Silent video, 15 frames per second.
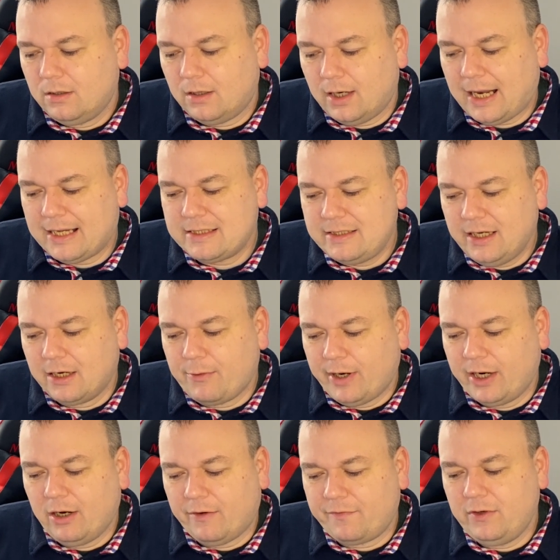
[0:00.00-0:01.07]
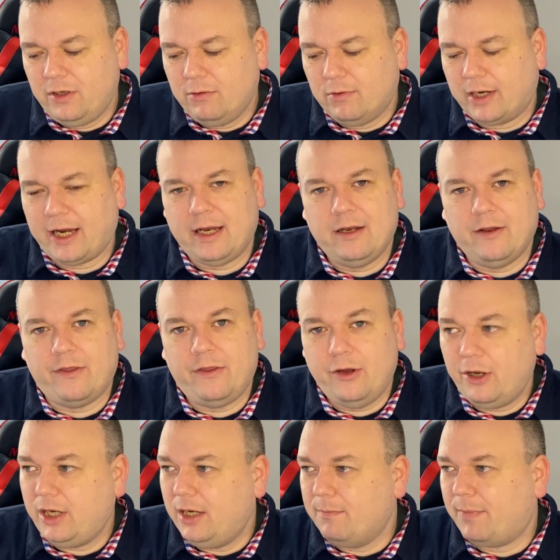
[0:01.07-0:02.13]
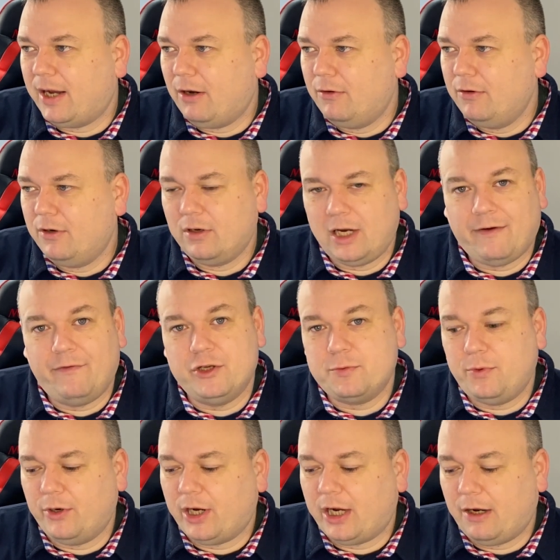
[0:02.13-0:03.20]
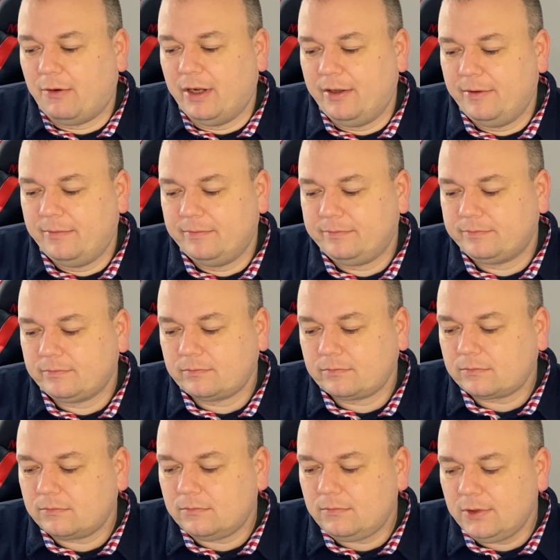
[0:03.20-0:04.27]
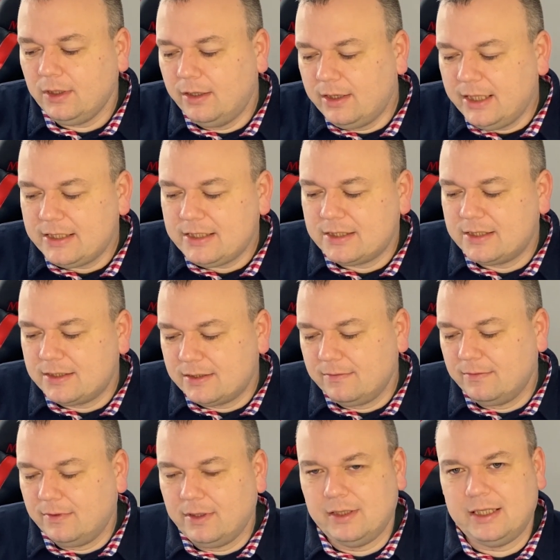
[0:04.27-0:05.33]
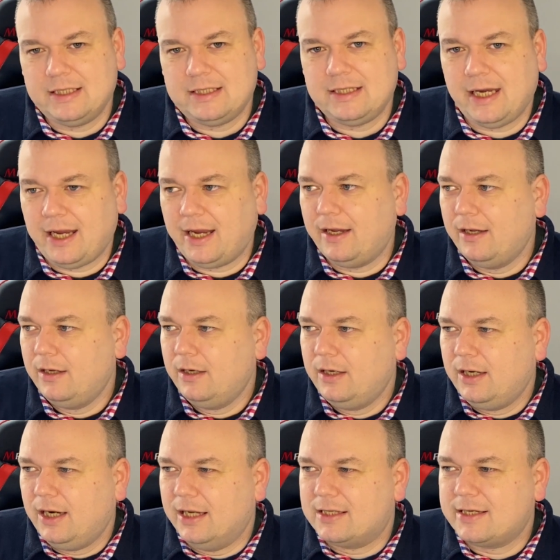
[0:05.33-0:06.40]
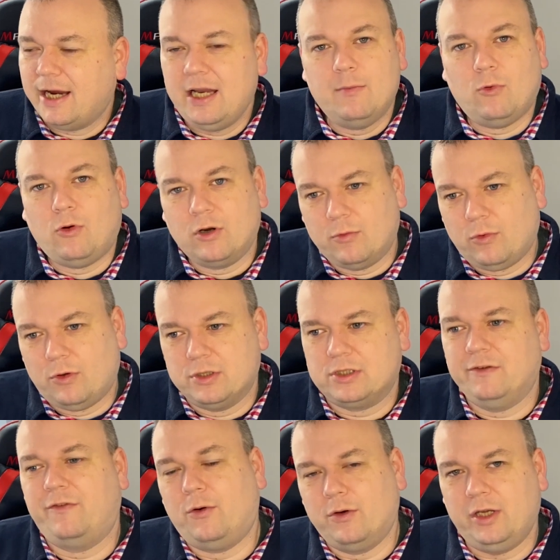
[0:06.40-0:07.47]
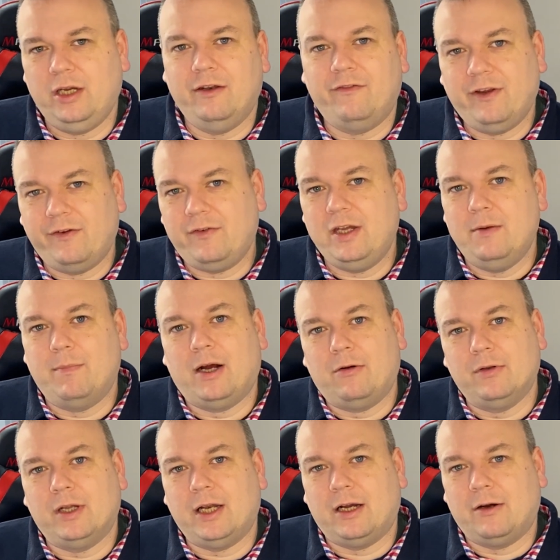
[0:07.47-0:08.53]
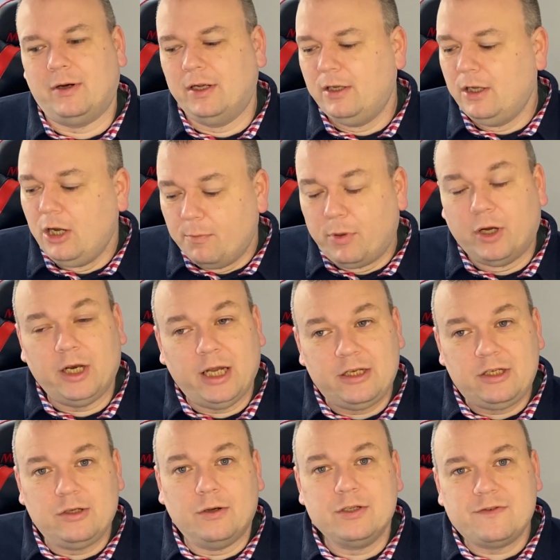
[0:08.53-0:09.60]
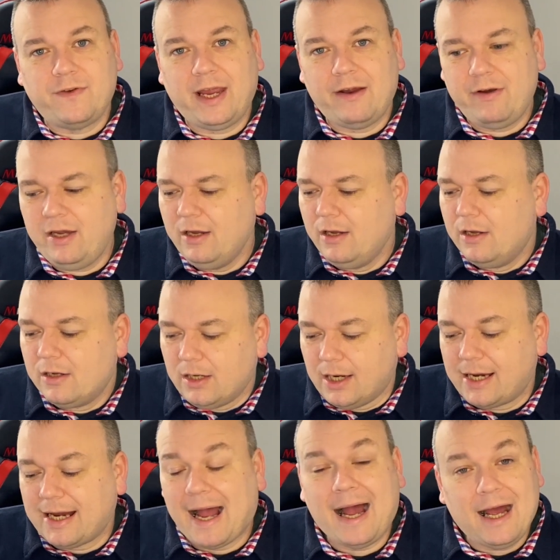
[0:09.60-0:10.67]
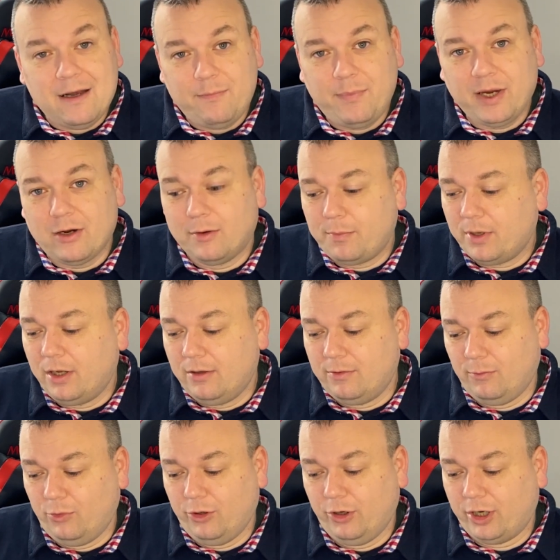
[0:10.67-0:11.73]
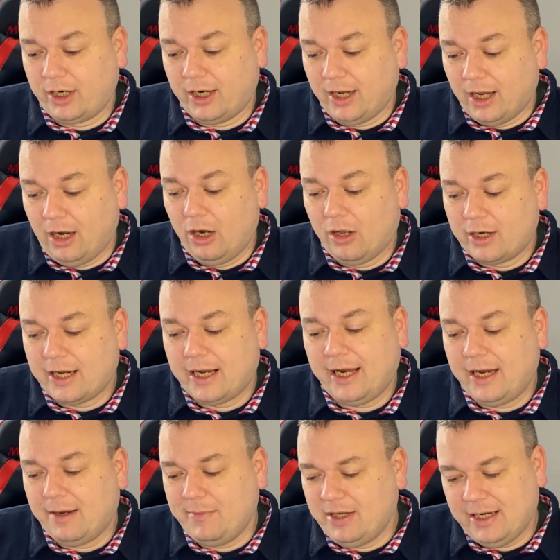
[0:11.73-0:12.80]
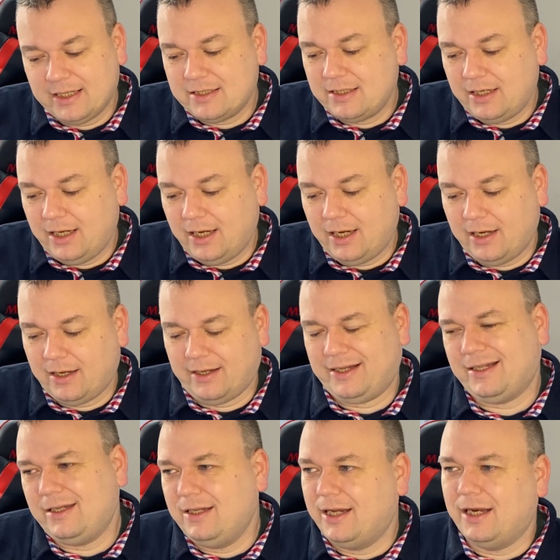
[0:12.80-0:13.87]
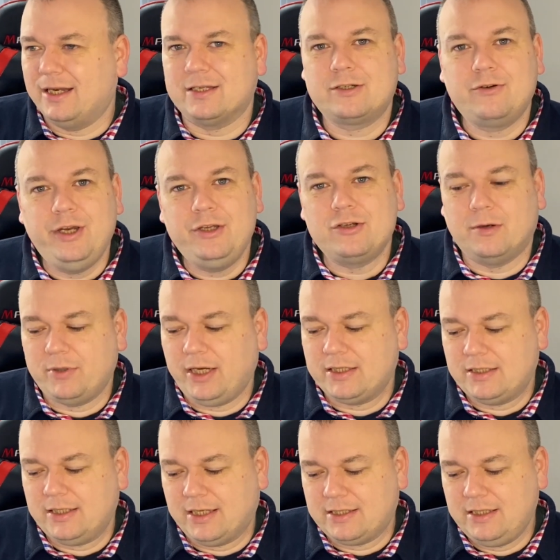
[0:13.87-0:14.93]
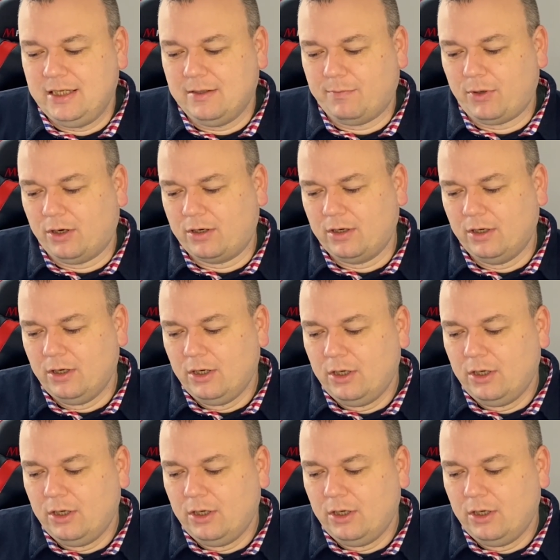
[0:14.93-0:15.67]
Last year, quite often, you were getting £13 on average per hour. This year, it's kind of more towards the £14, £15 an hour. But it does vary. You can pick up work a lot higher. I mean, yesterday, I didn't get a screenshot, but yesterday I seen a block